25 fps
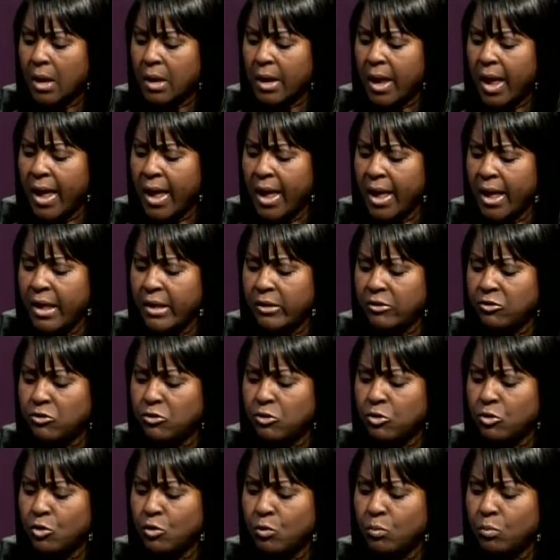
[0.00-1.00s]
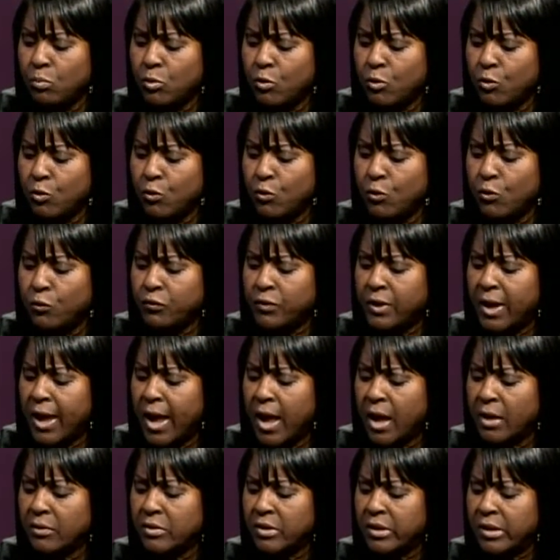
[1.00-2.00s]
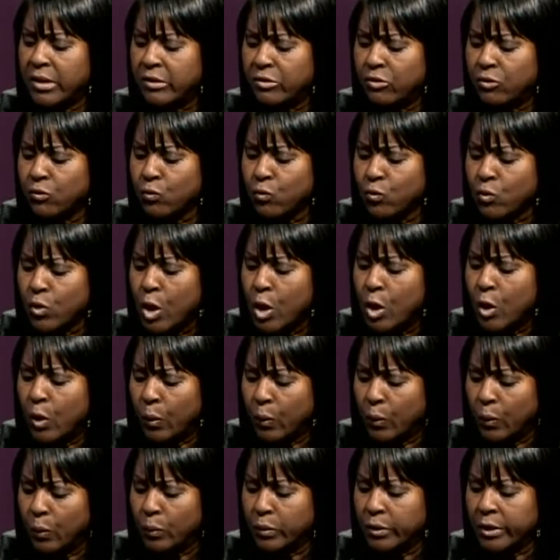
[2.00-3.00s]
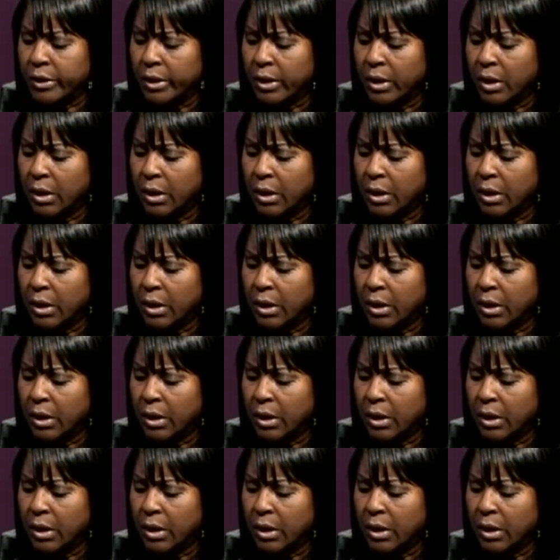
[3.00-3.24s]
as you move down this road,